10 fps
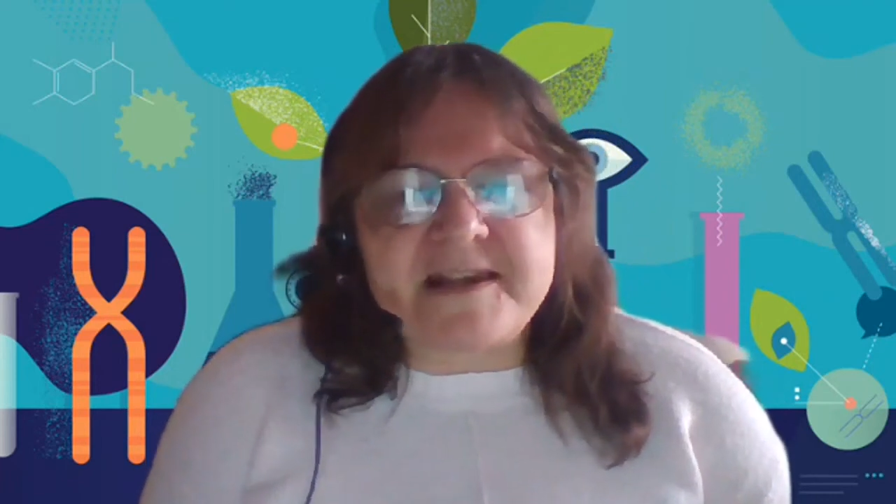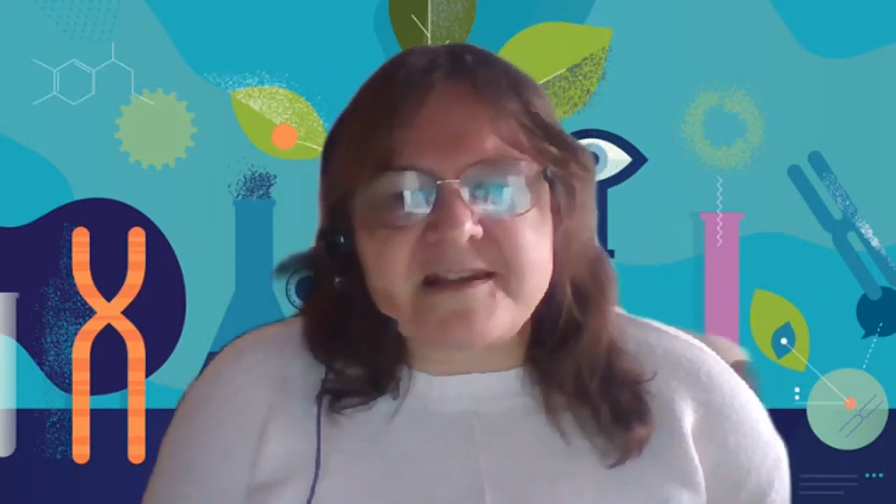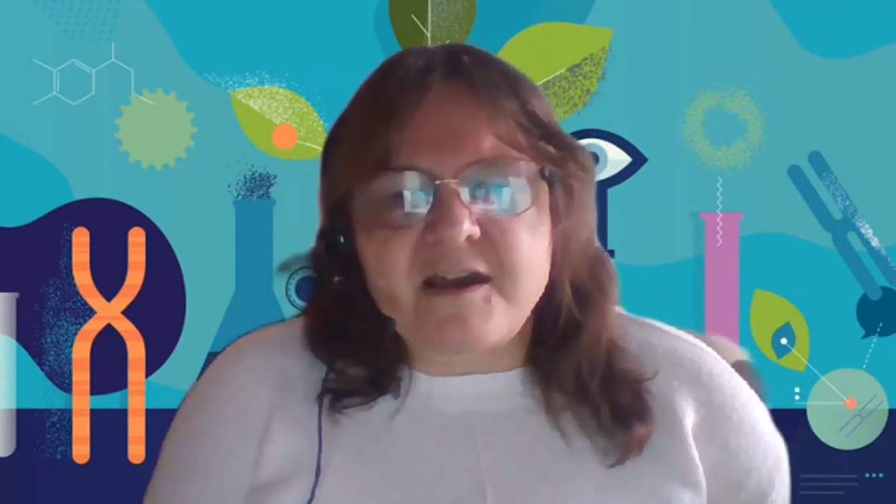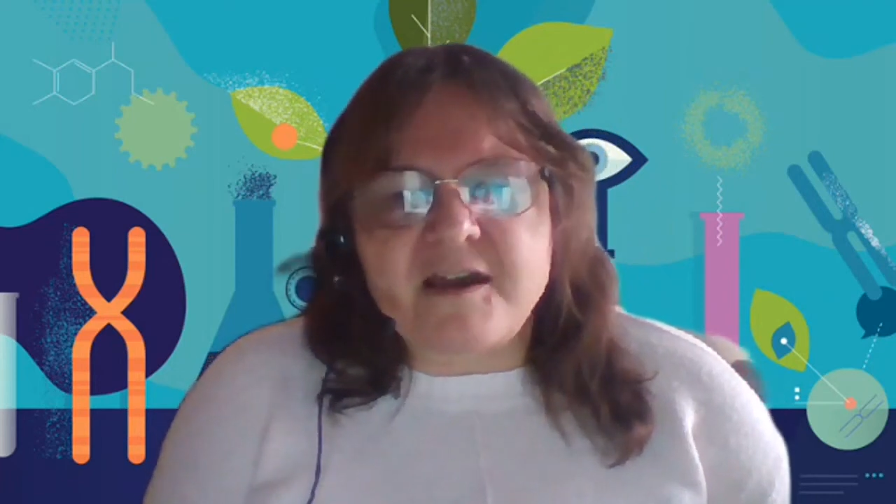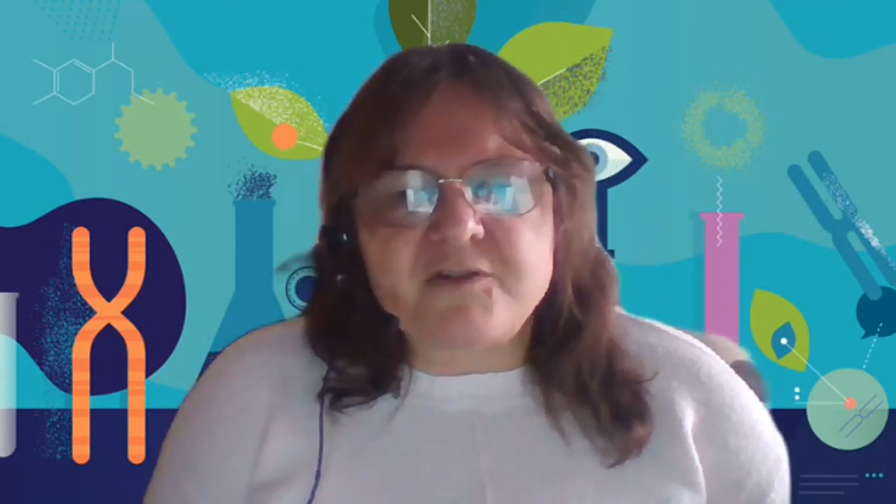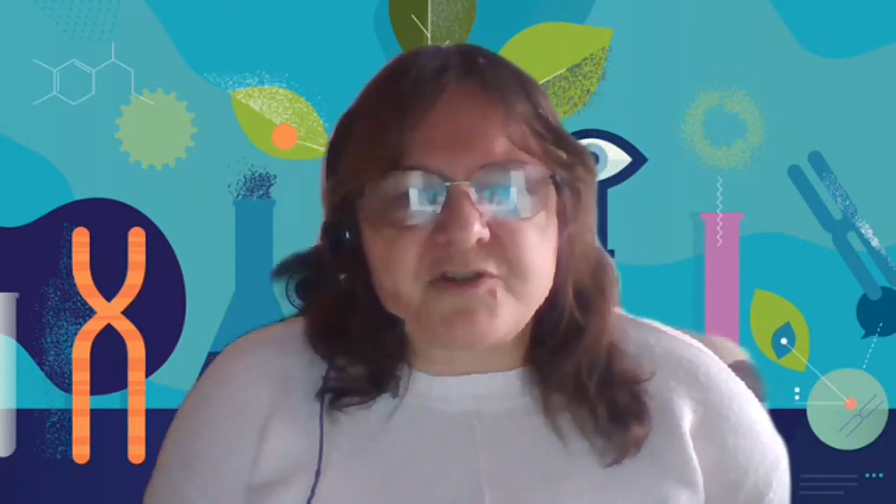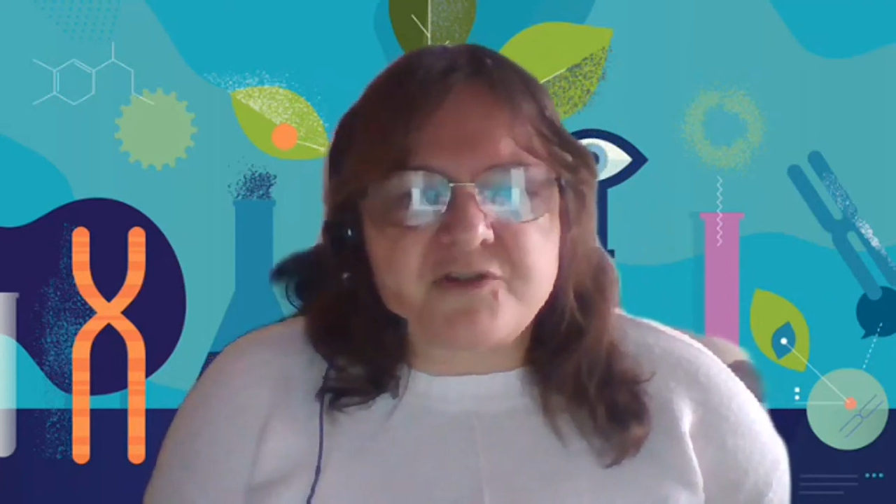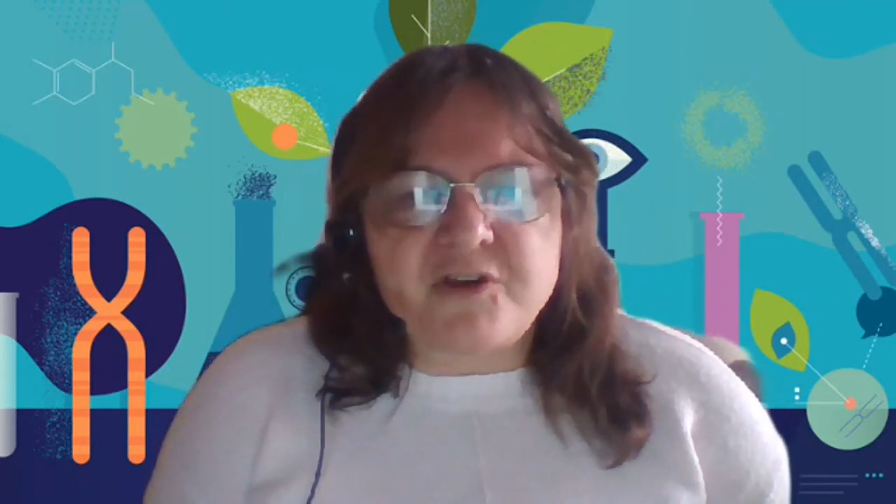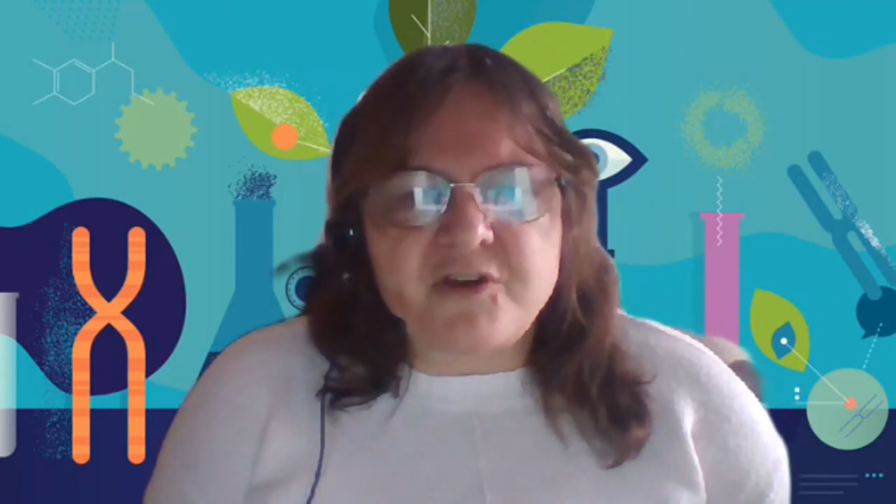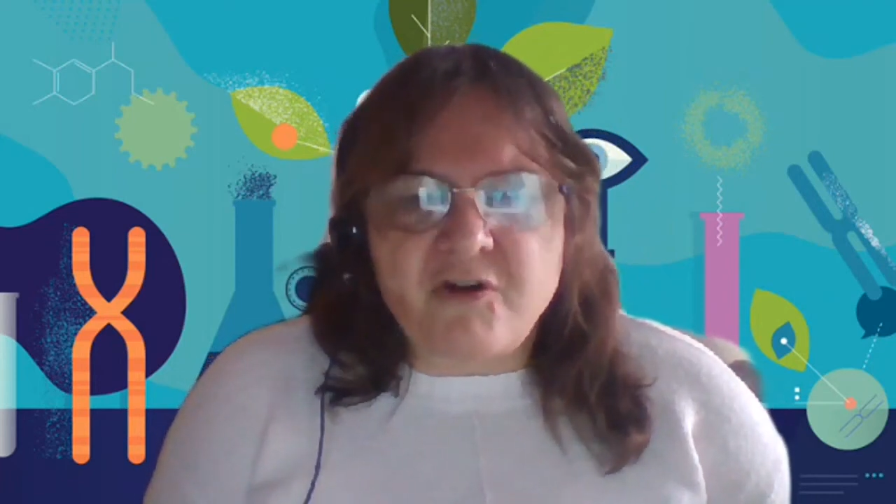please go
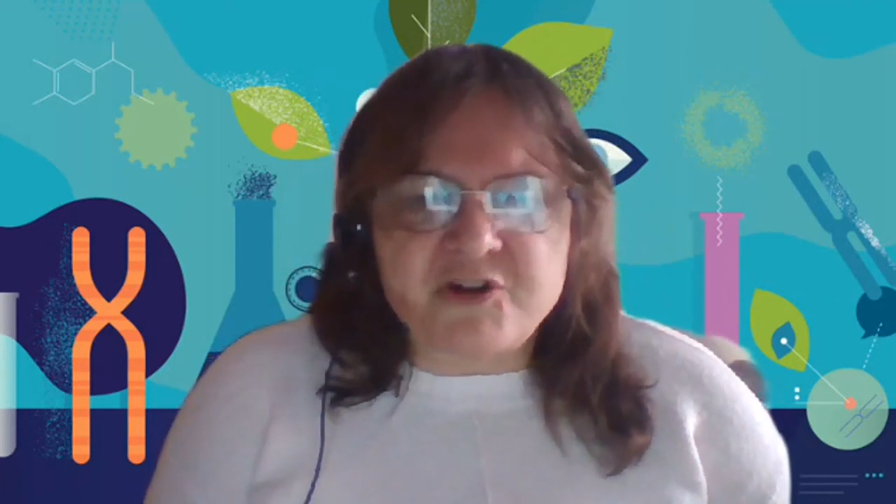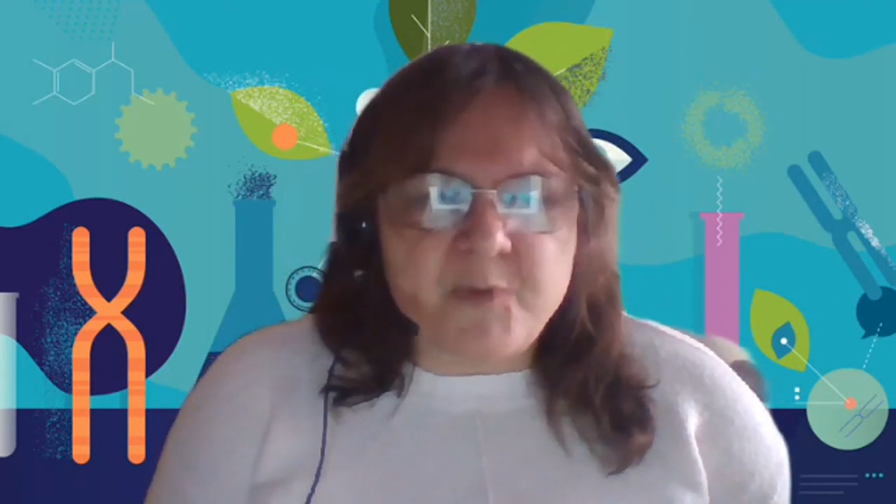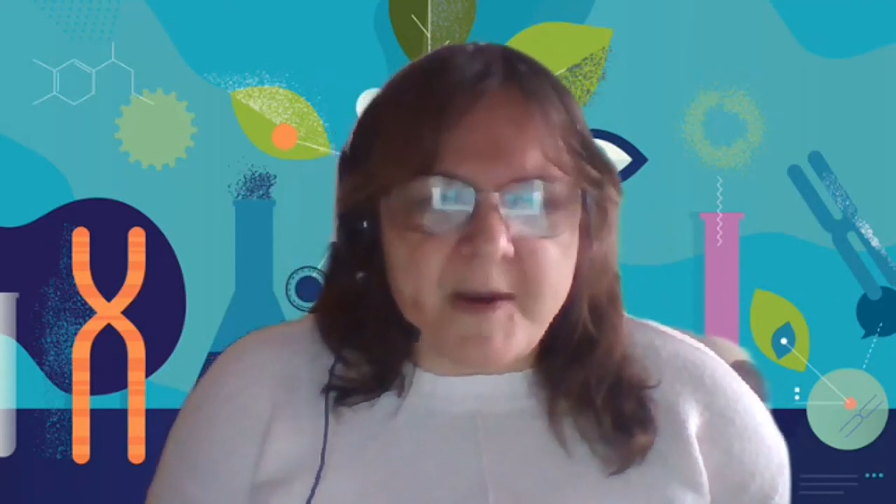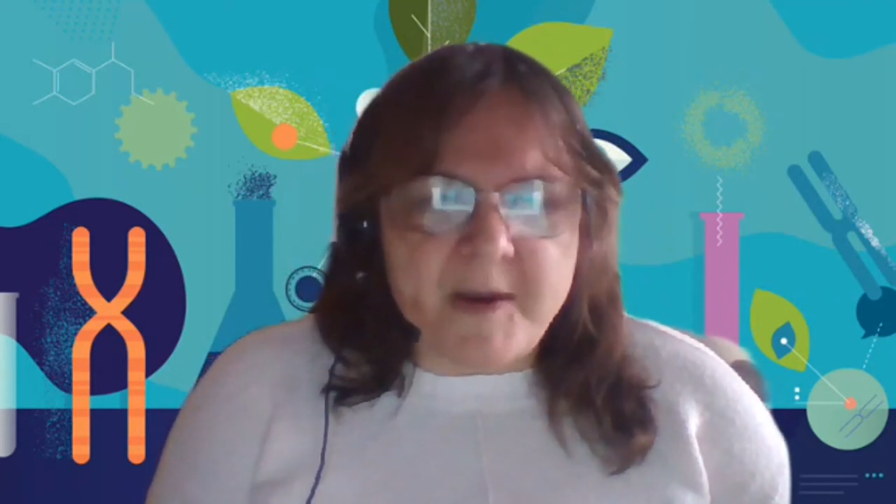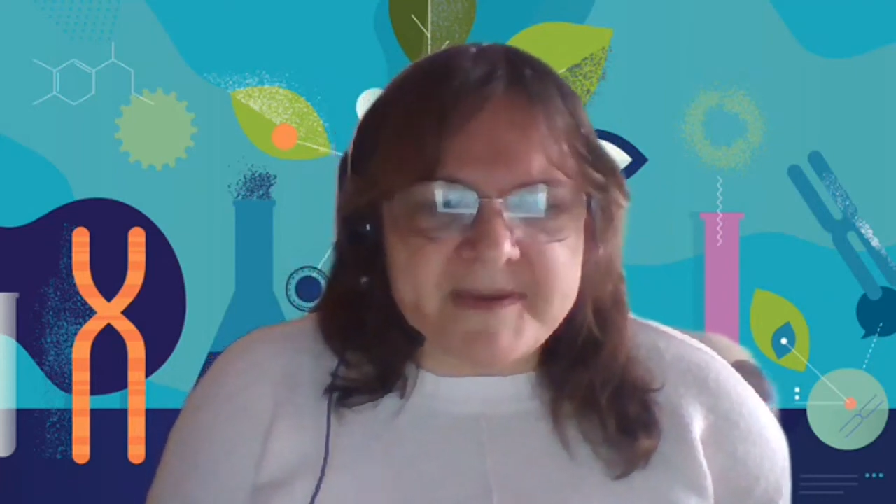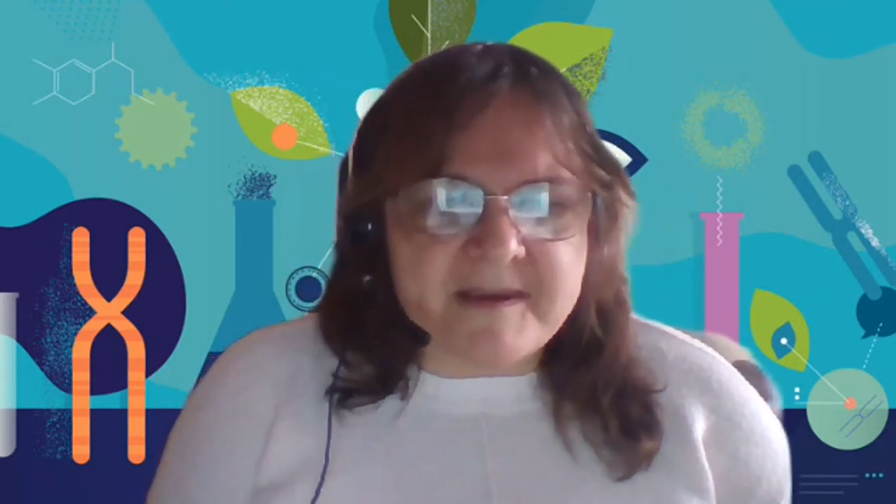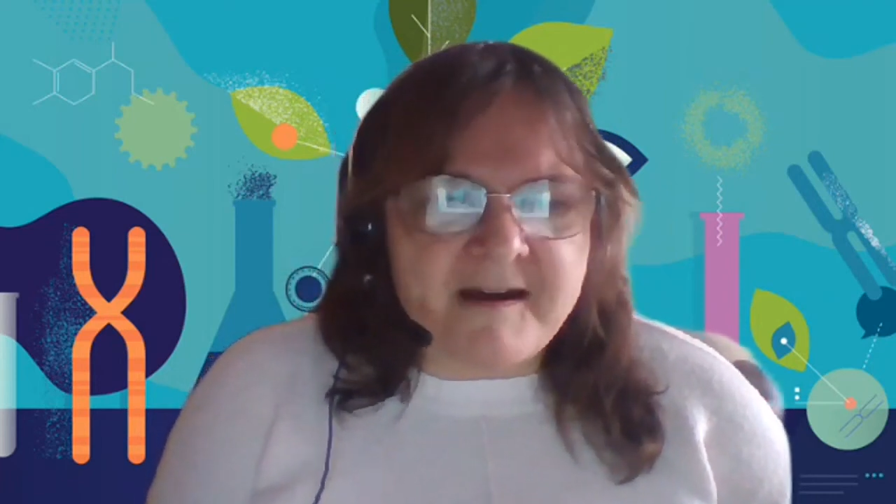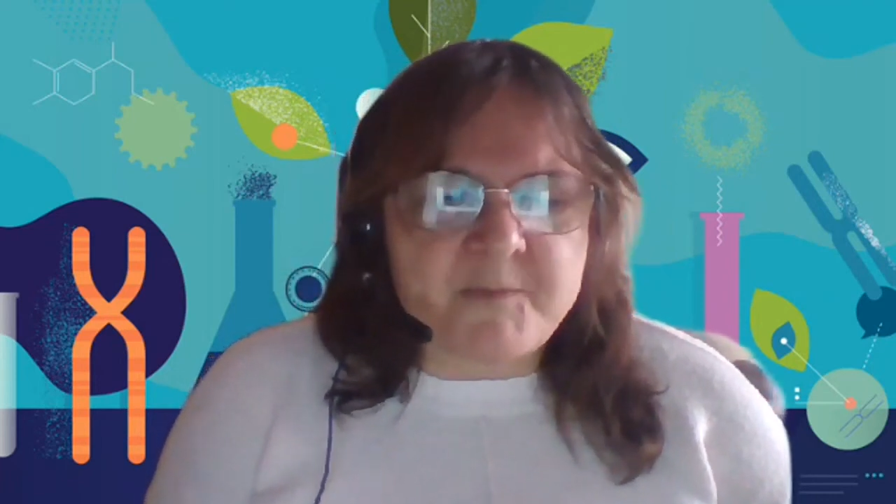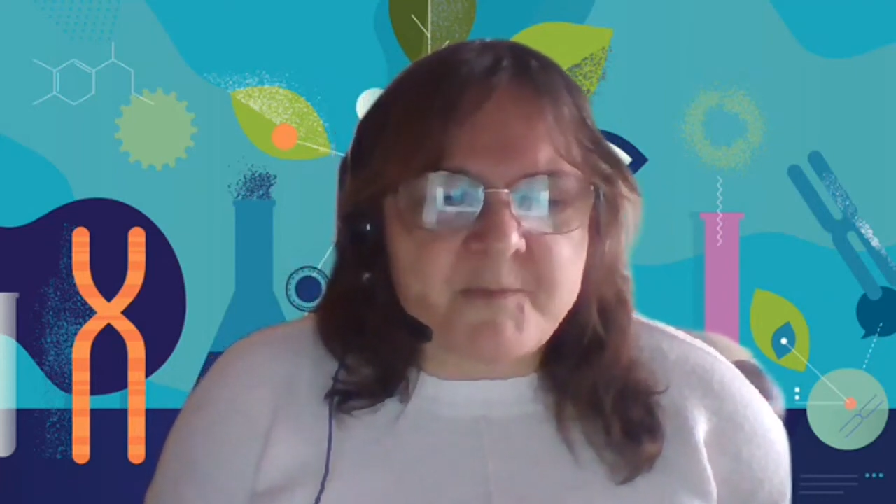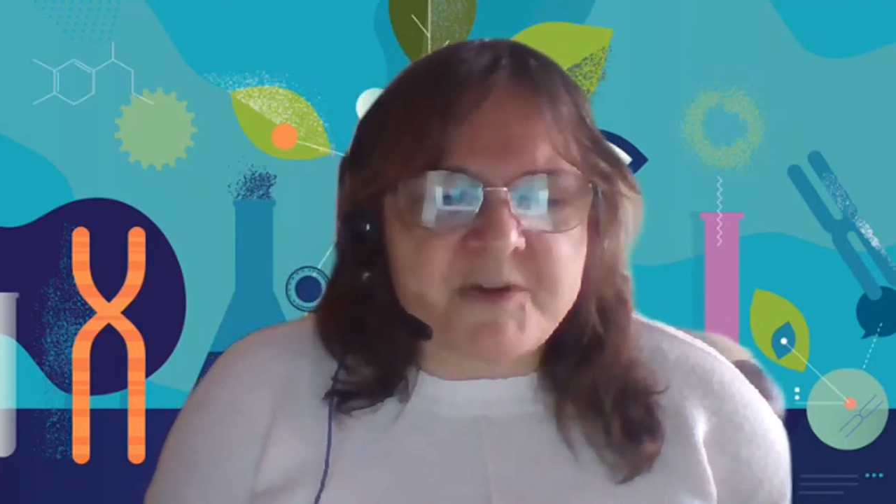to the college website,